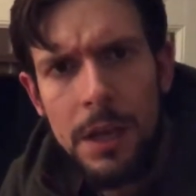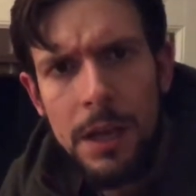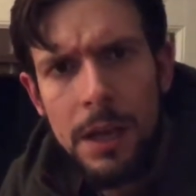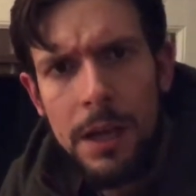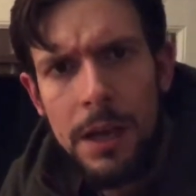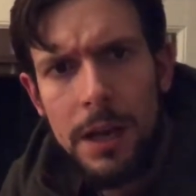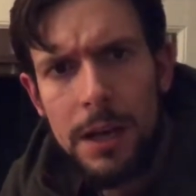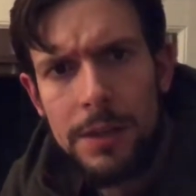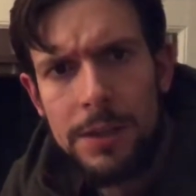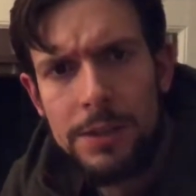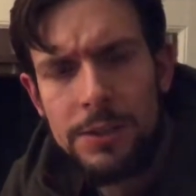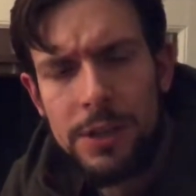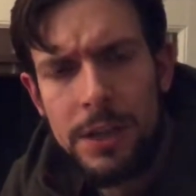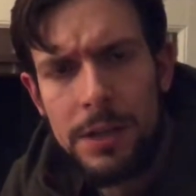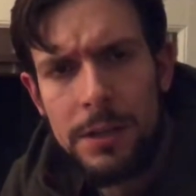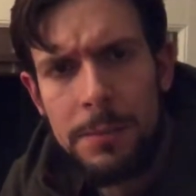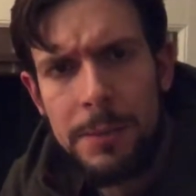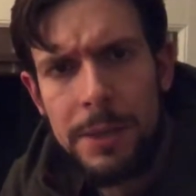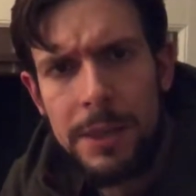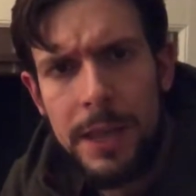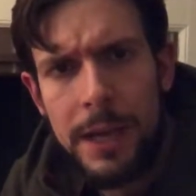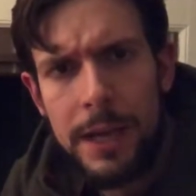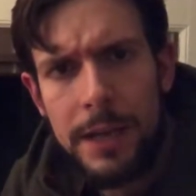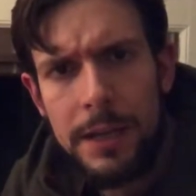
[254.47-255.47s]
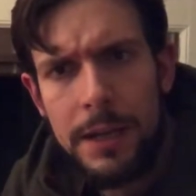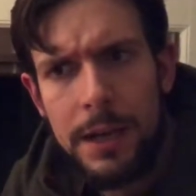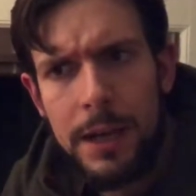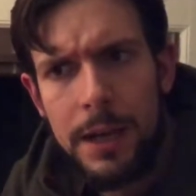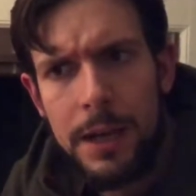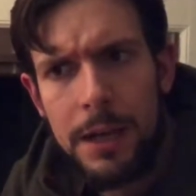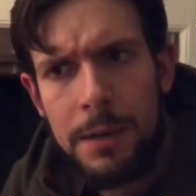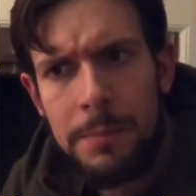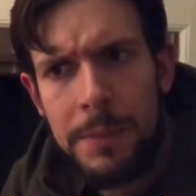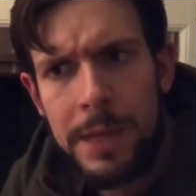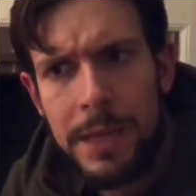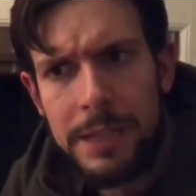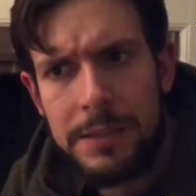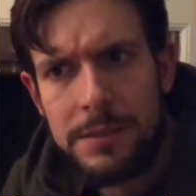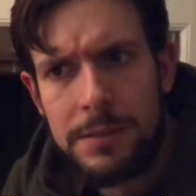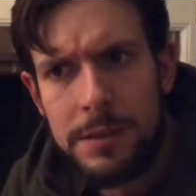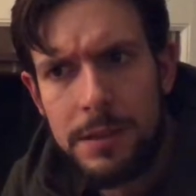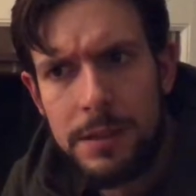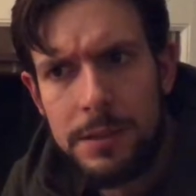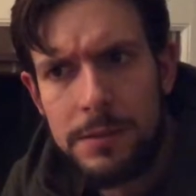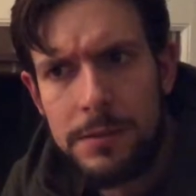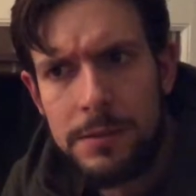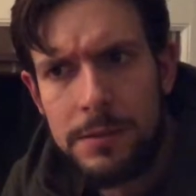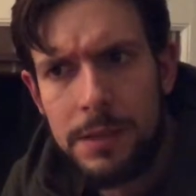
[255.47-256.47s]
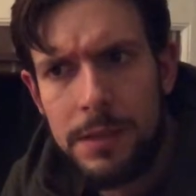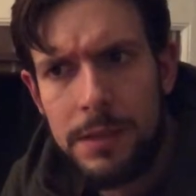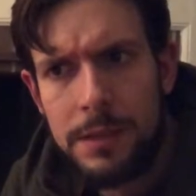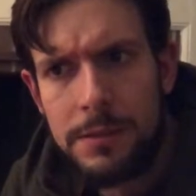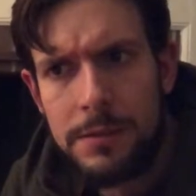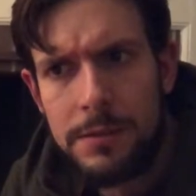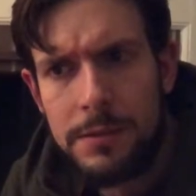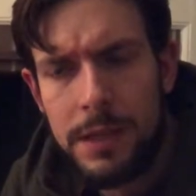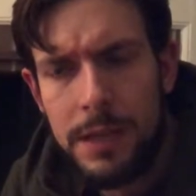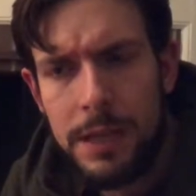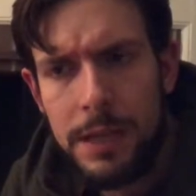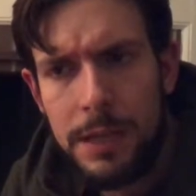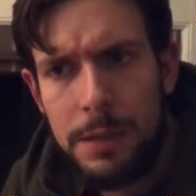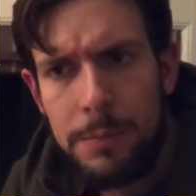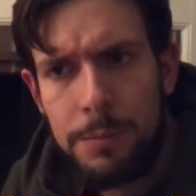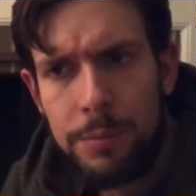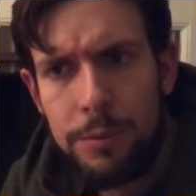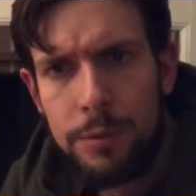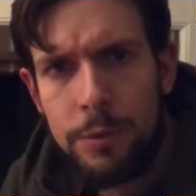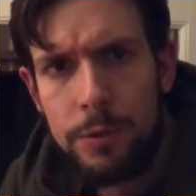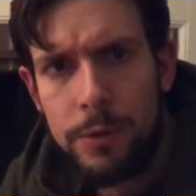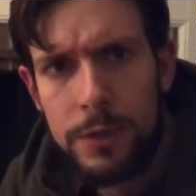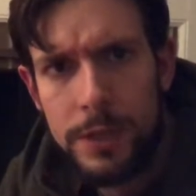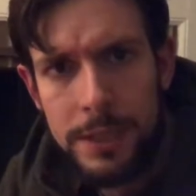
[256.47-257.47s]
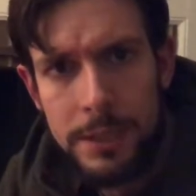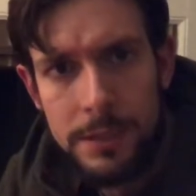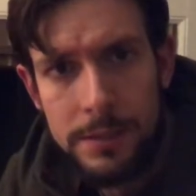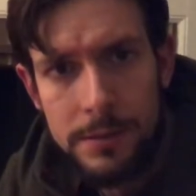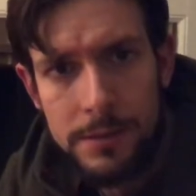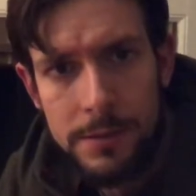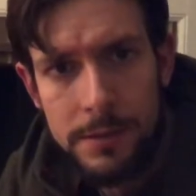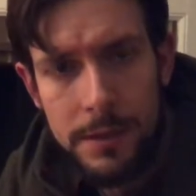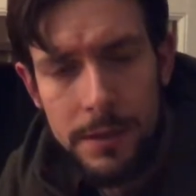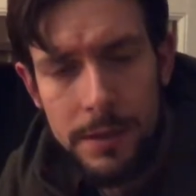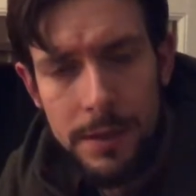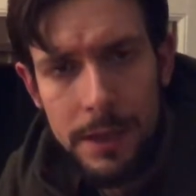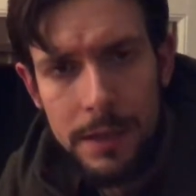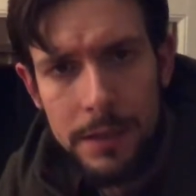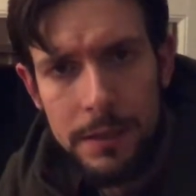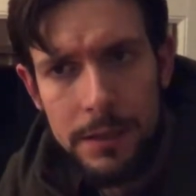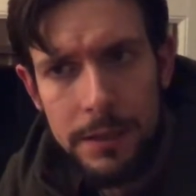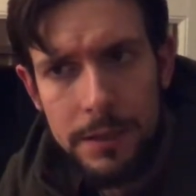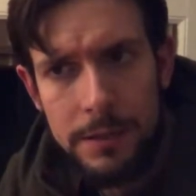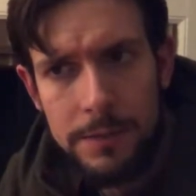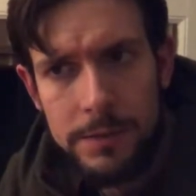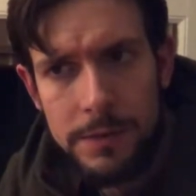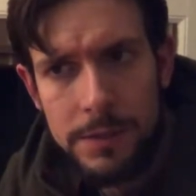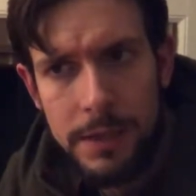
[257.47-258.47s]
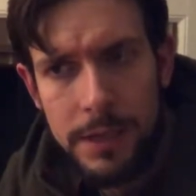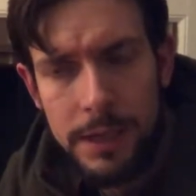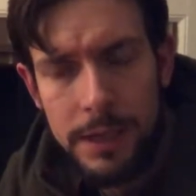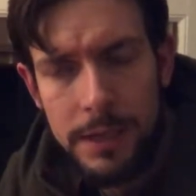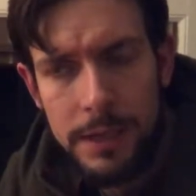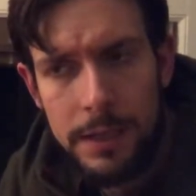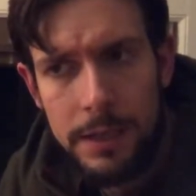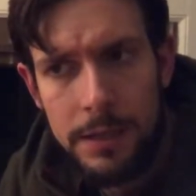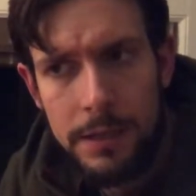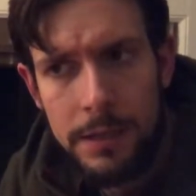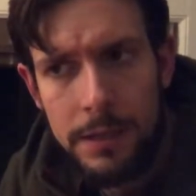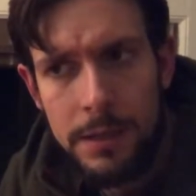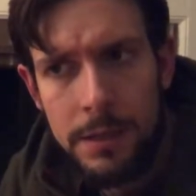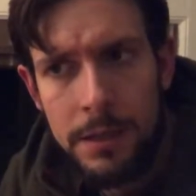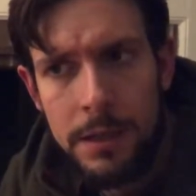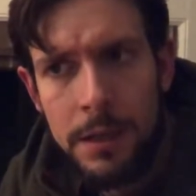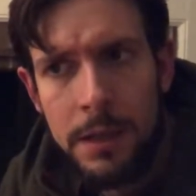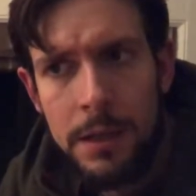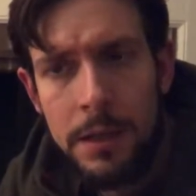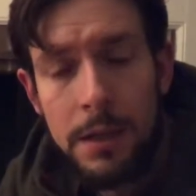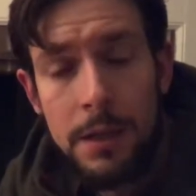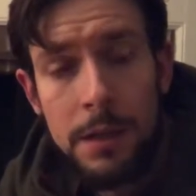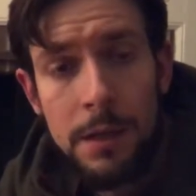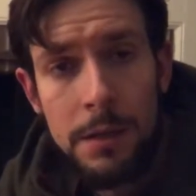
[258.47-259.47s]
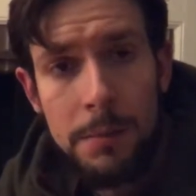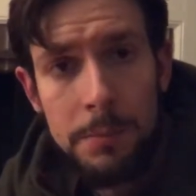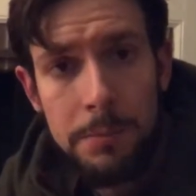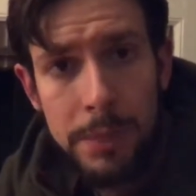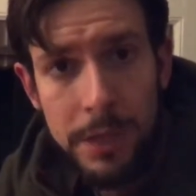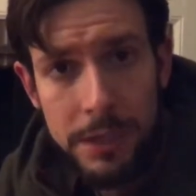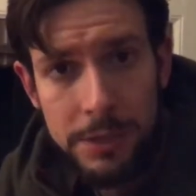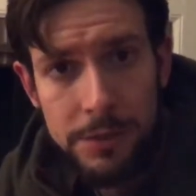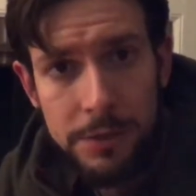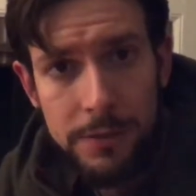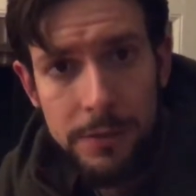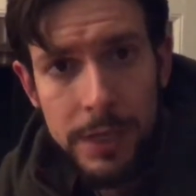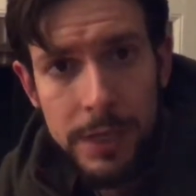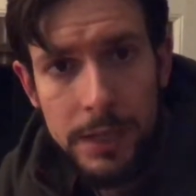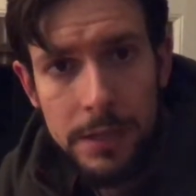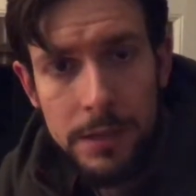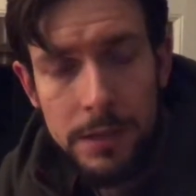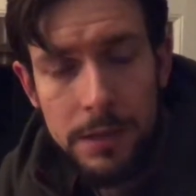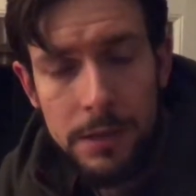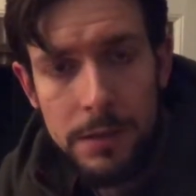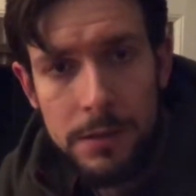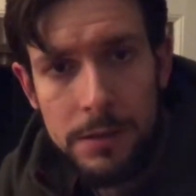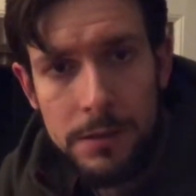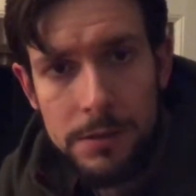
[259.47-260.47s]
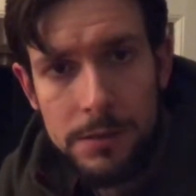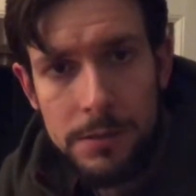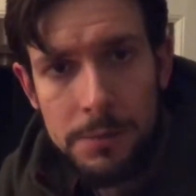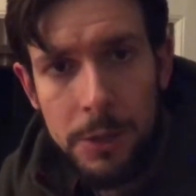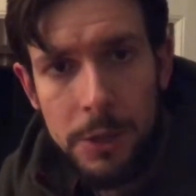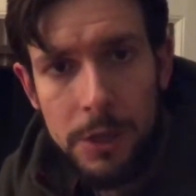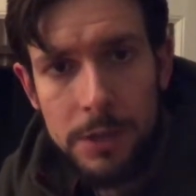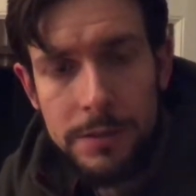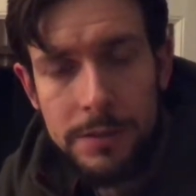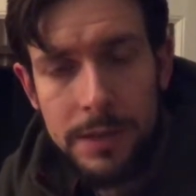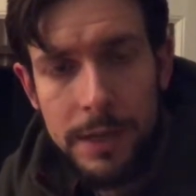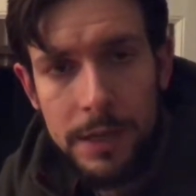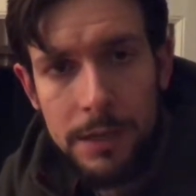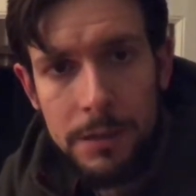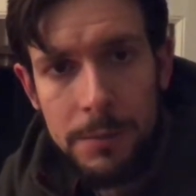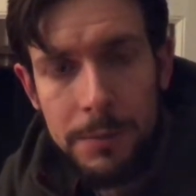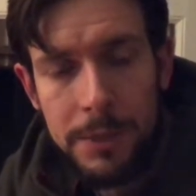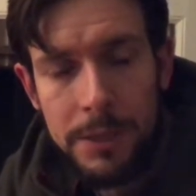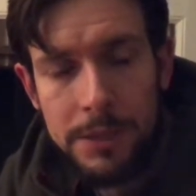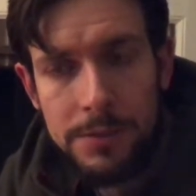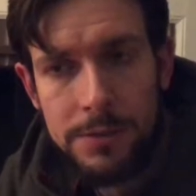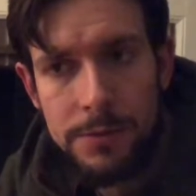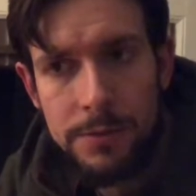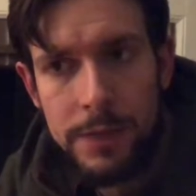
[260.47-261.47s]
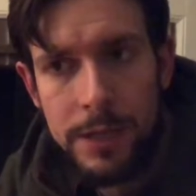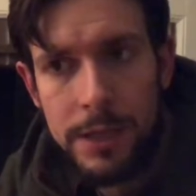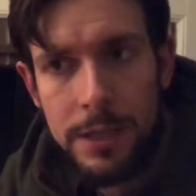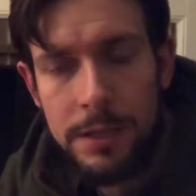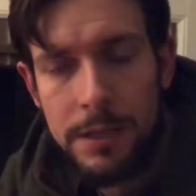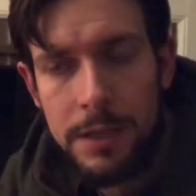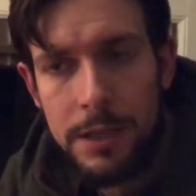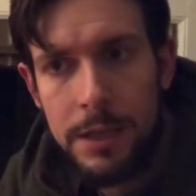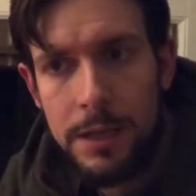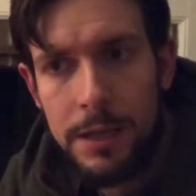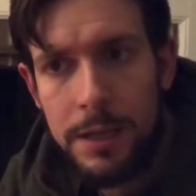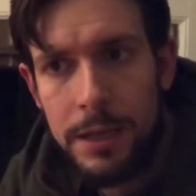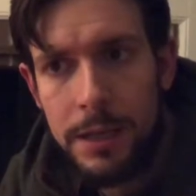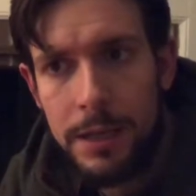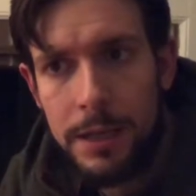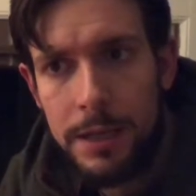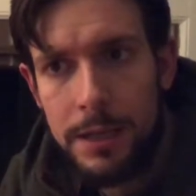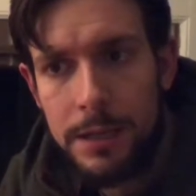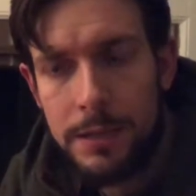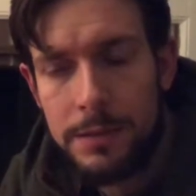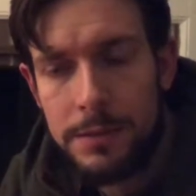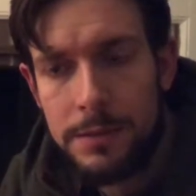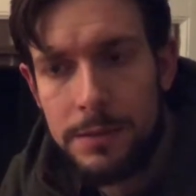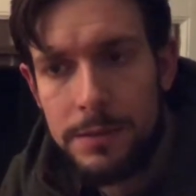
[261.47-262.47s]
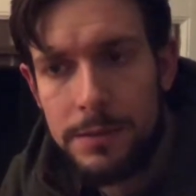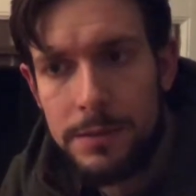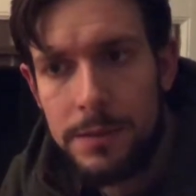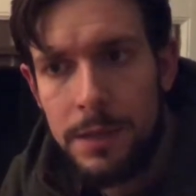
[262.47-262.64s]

The gentleman that makes this is a priest that lives in Pennsylvania, a small town in Pennsylvania, and